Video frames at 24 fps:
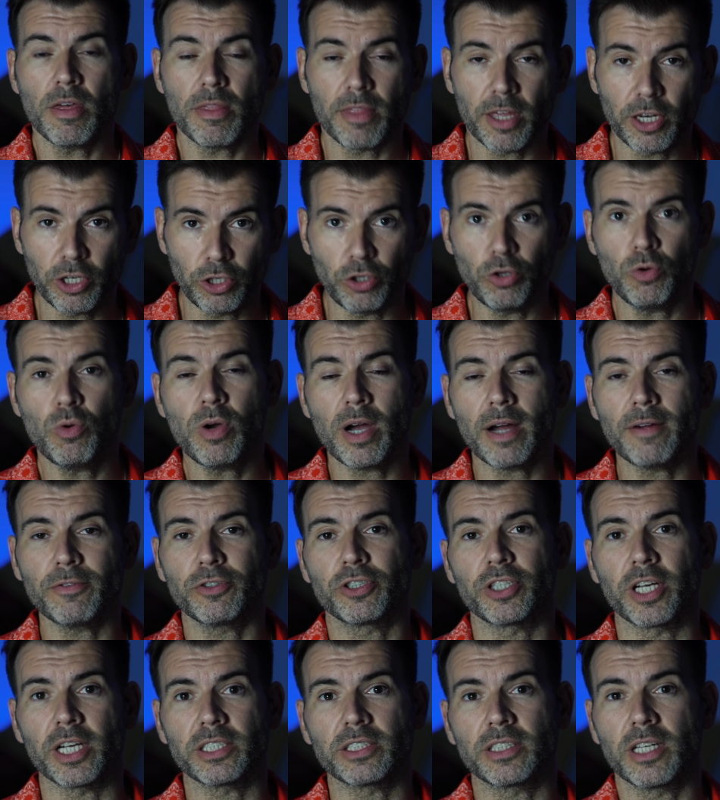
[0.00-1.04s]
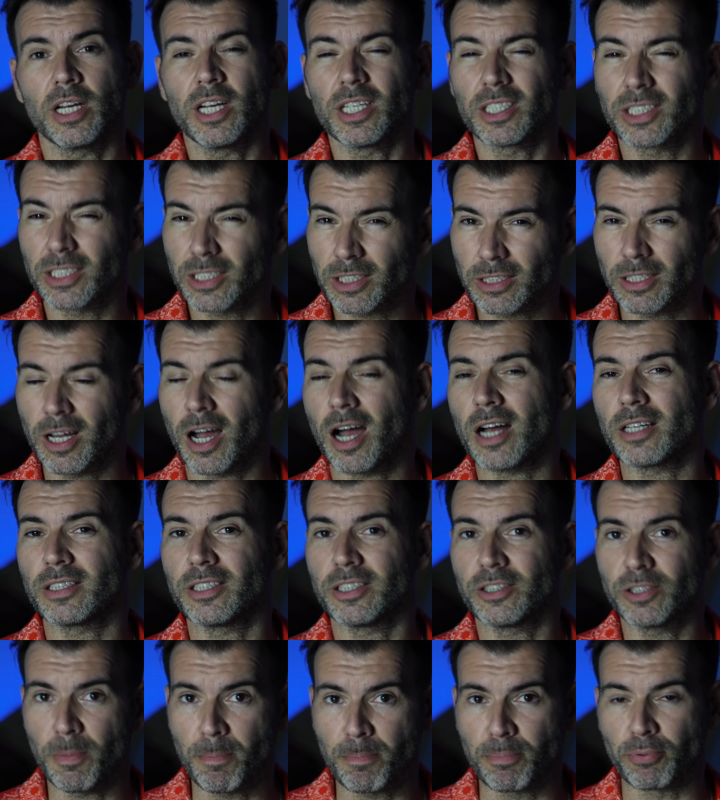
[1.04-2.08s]
then you have just
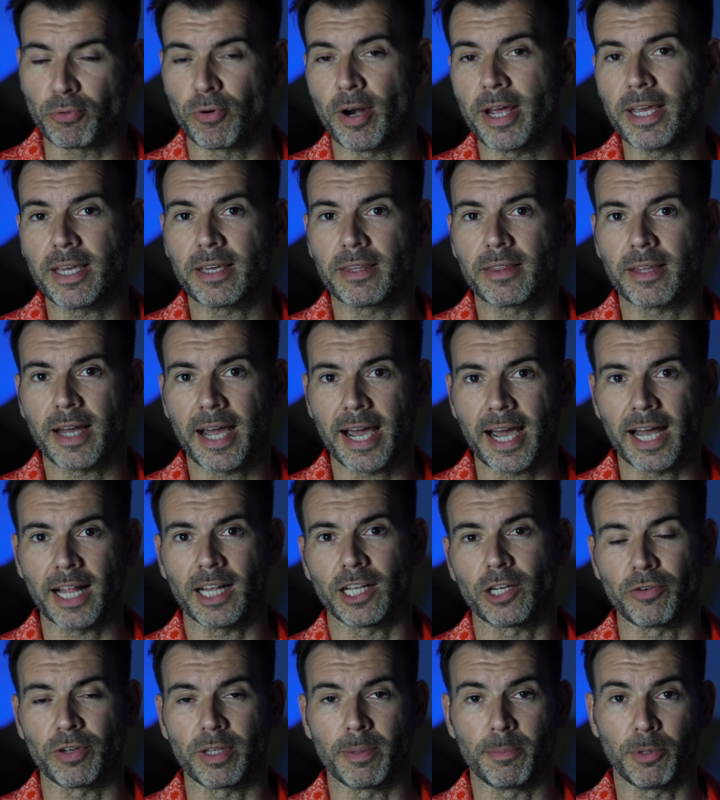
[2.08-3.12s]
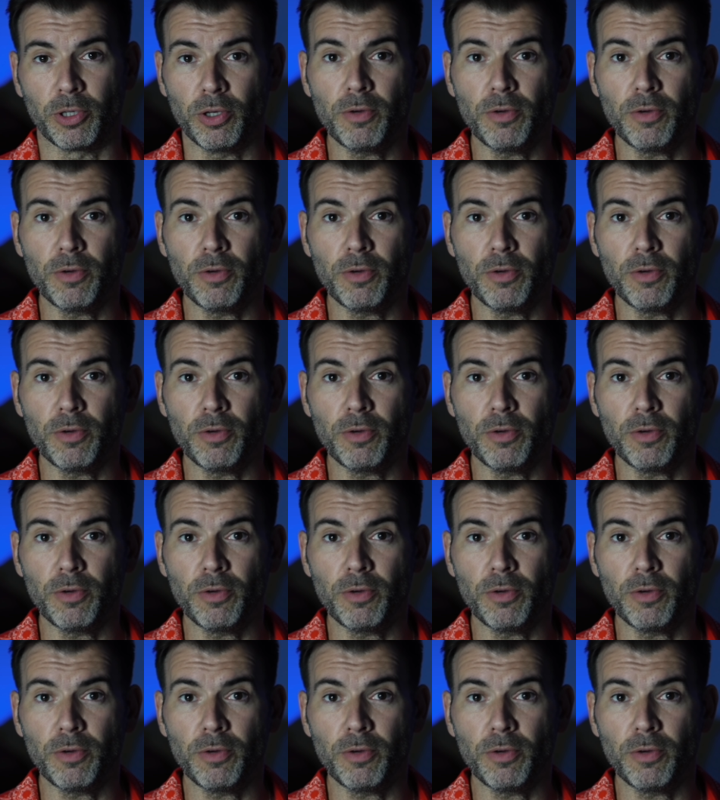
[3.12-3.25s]
started to break that algorithm.